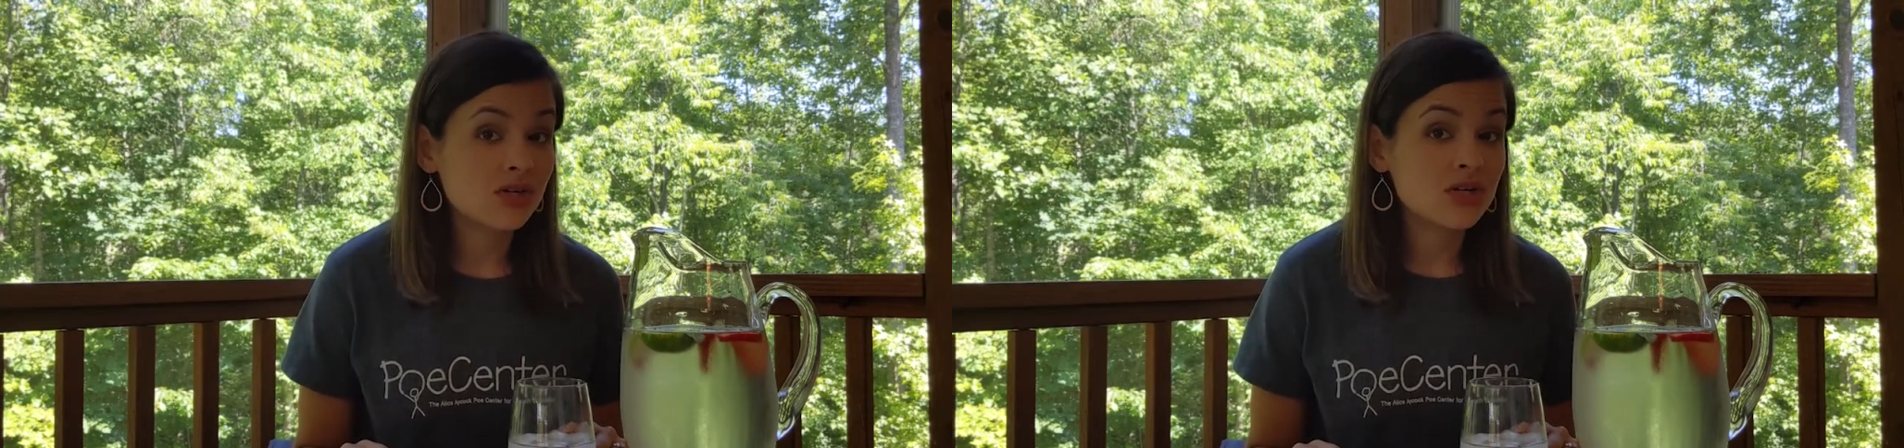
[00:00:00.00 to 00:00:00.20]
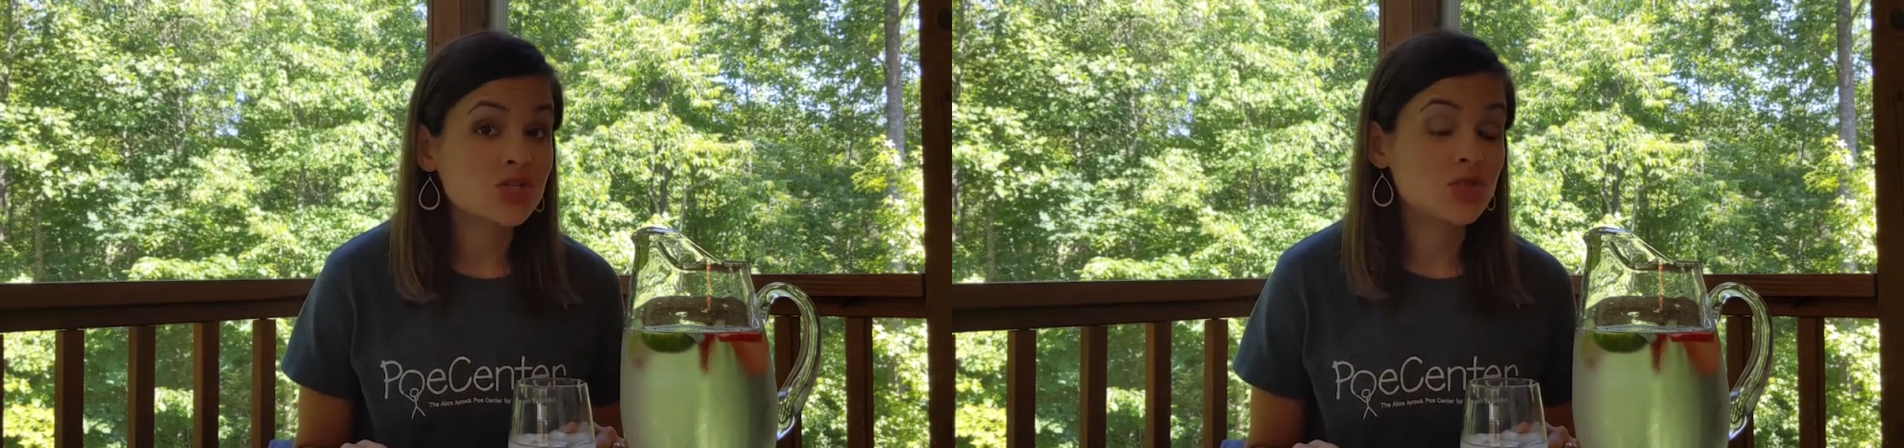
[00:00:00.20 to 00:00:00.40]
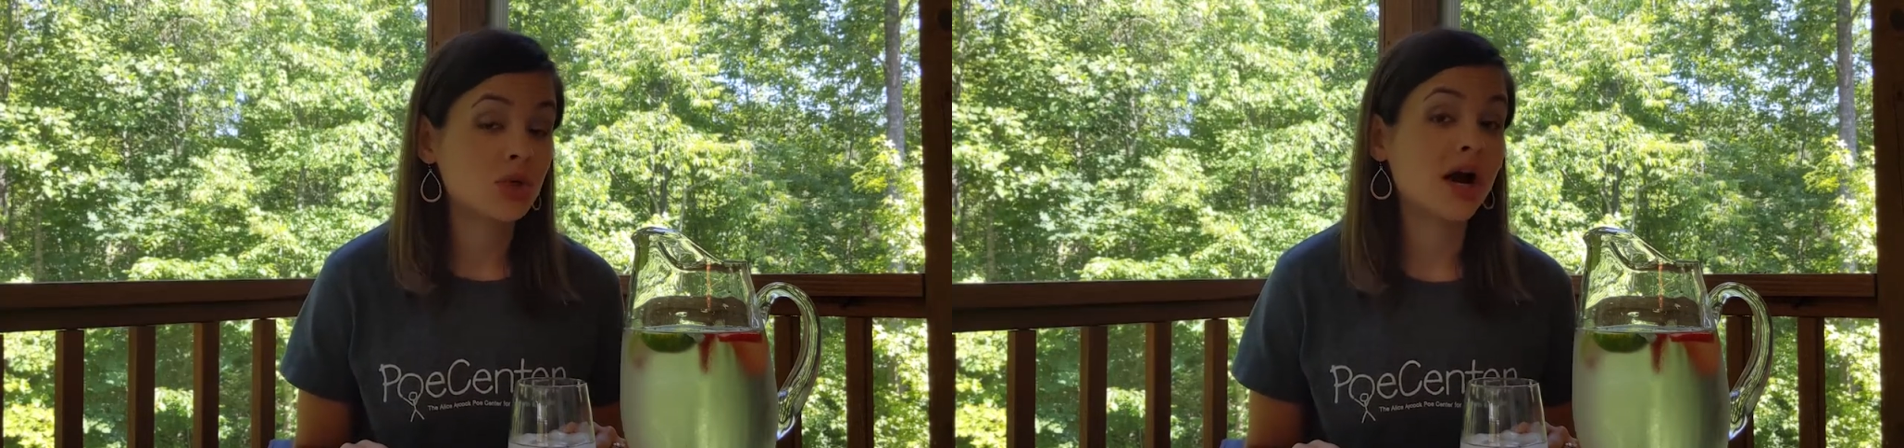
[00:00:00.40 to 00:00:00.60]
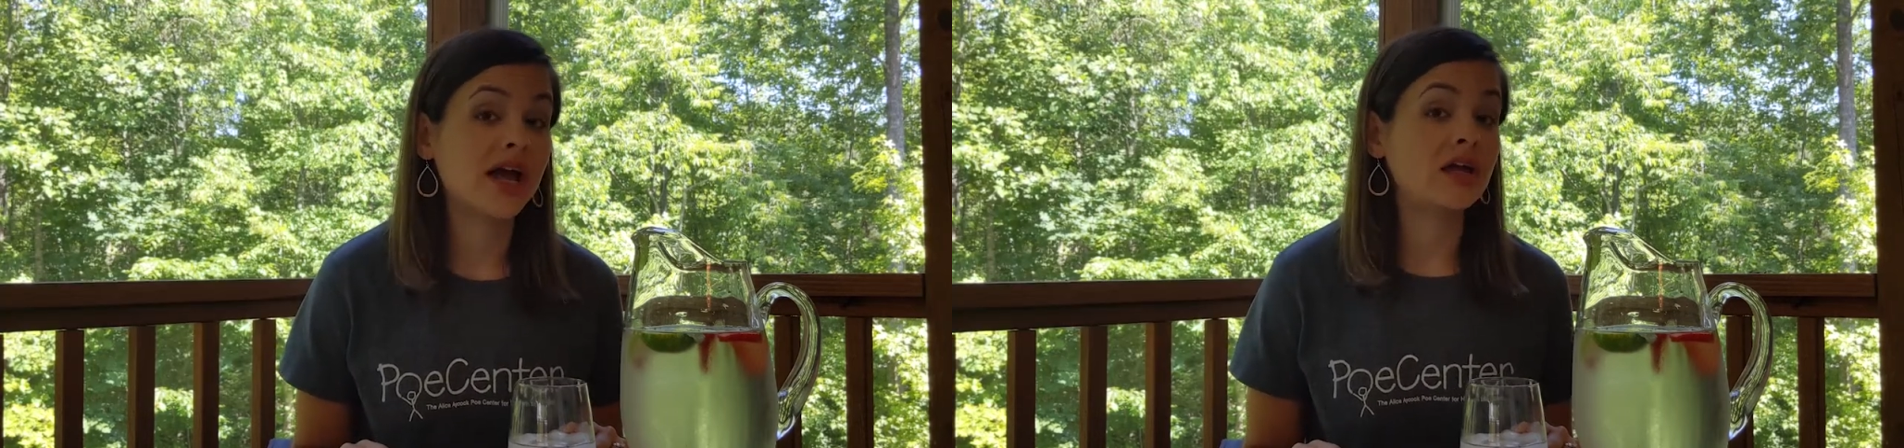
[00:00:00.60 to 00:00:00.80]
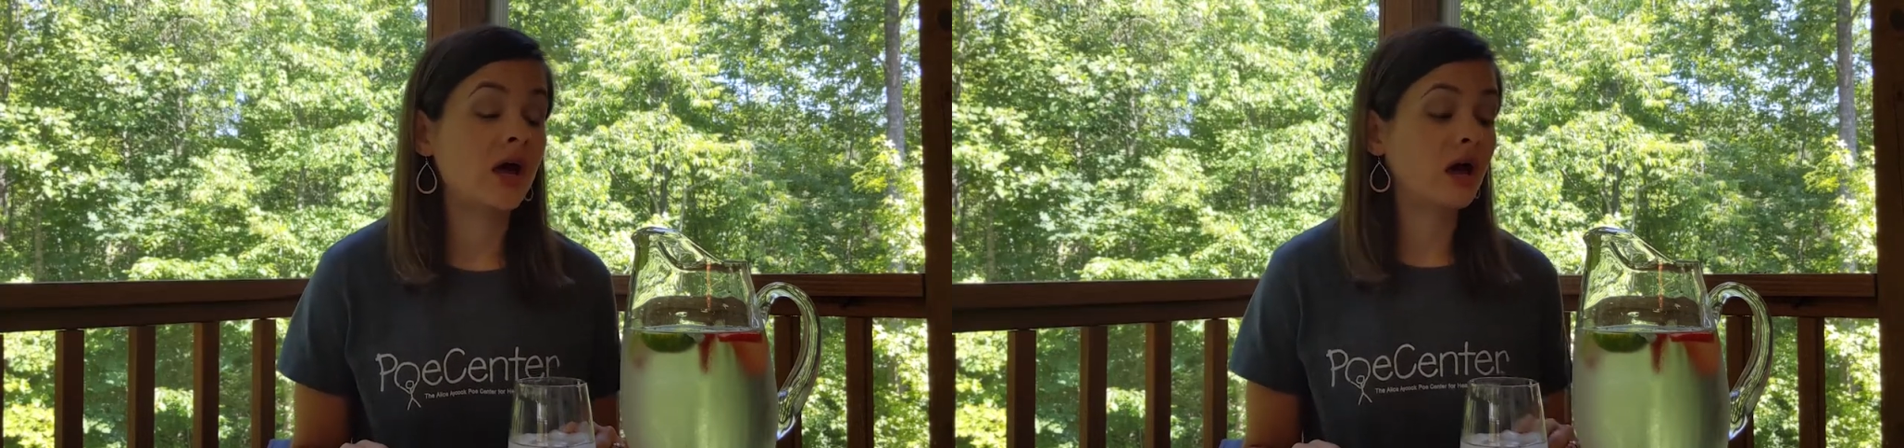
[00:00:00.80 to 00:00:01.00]
you can
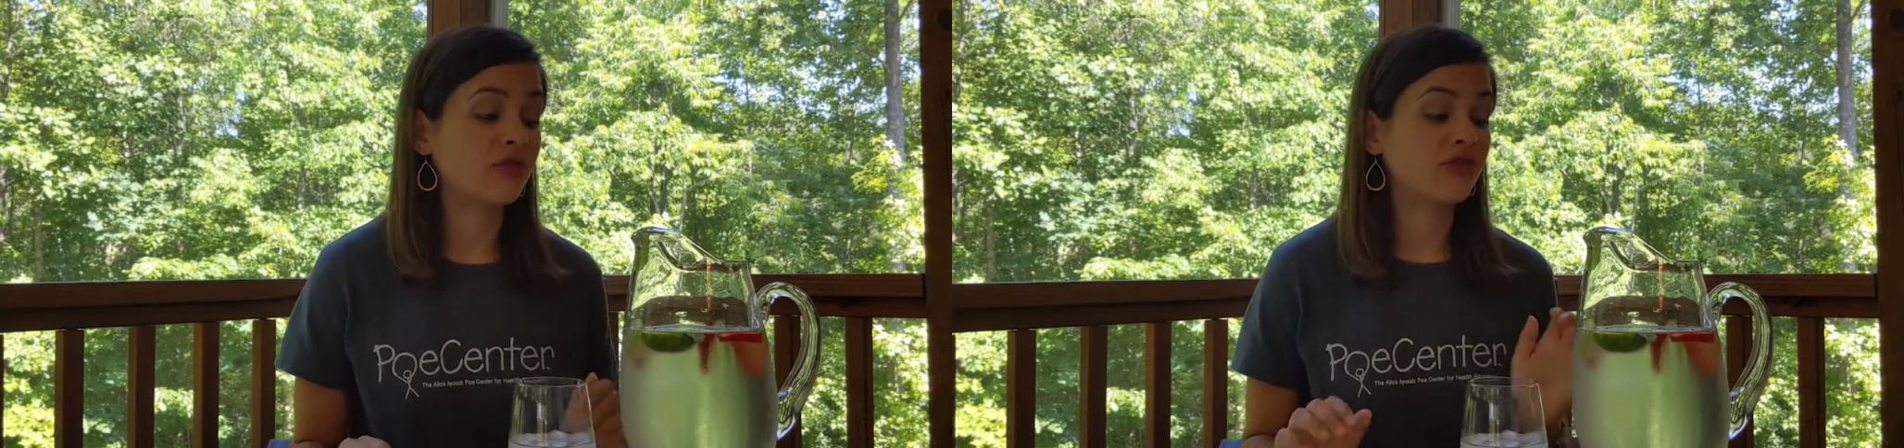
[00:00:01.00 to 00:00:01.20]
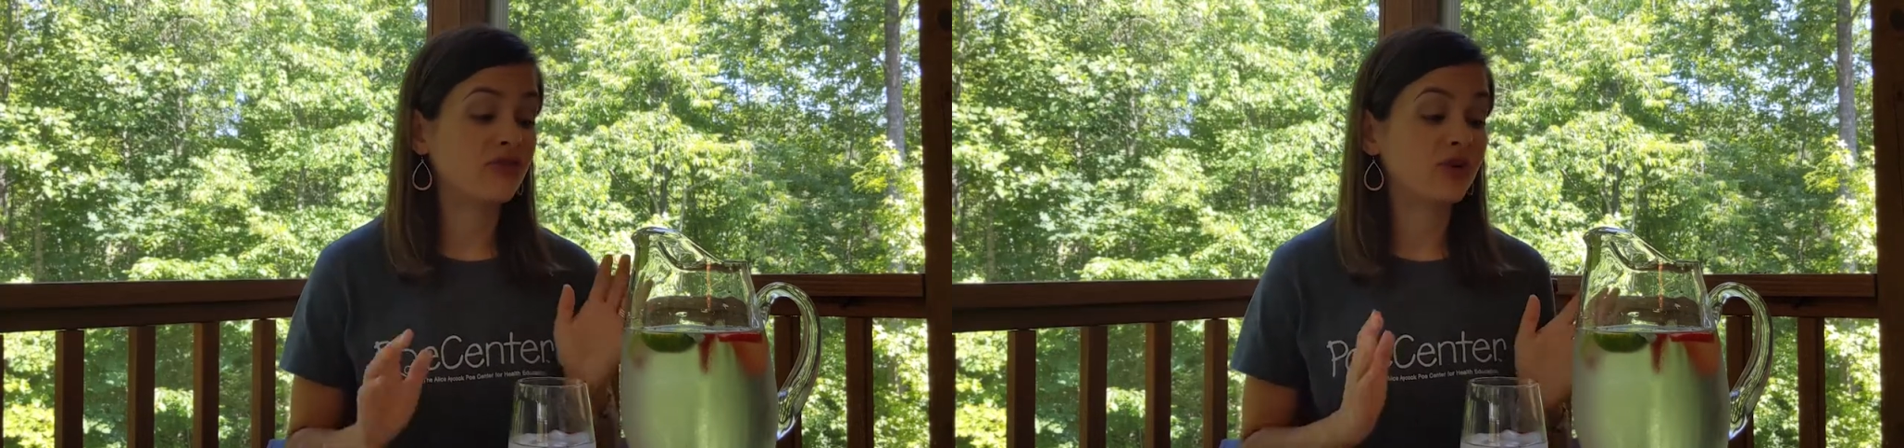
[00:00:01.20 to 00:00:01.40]
try a